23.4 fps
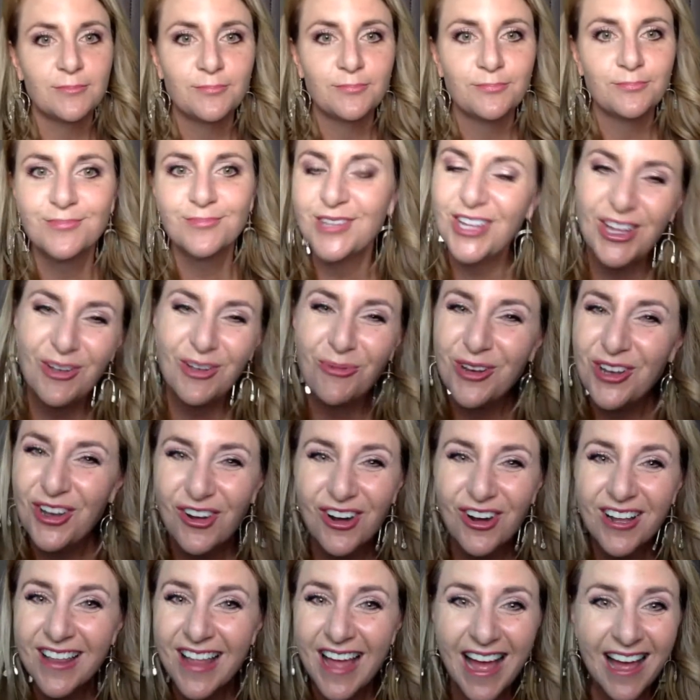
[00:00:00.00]
Sorry. When you're
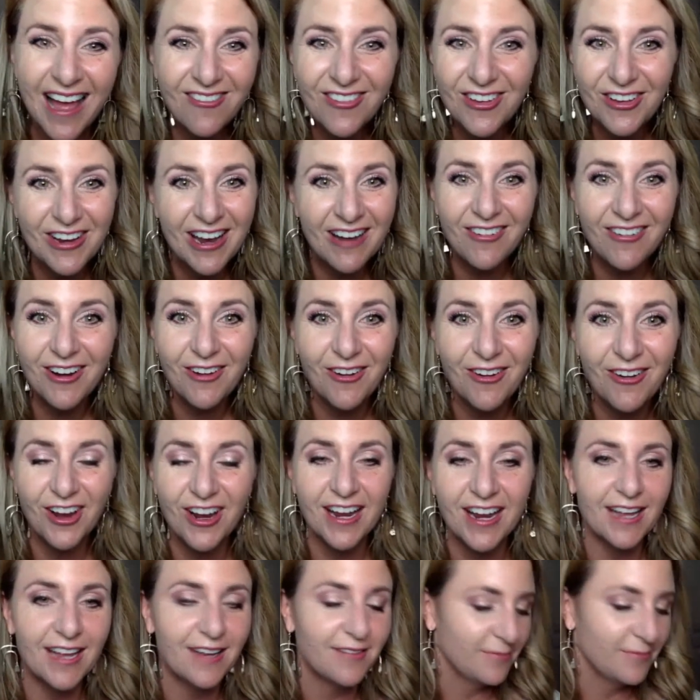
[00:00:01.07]
alive, you never know what
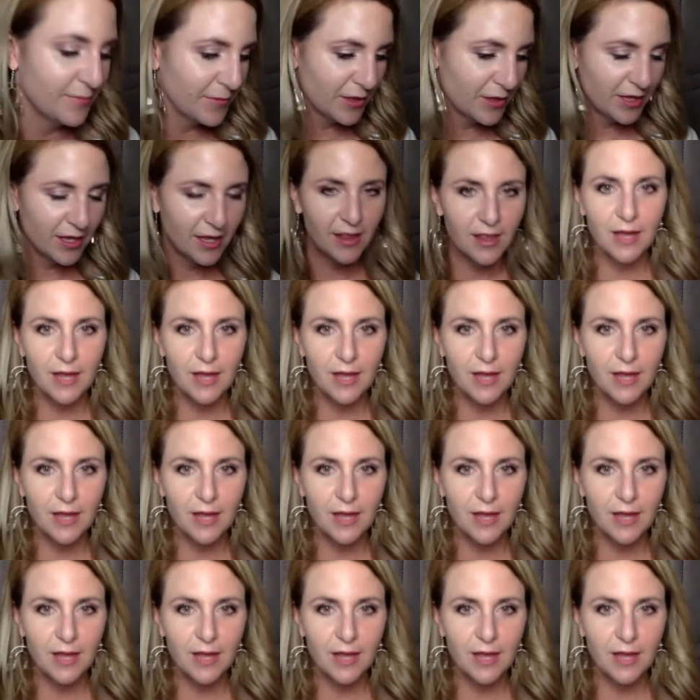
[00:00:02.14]
you're going to get.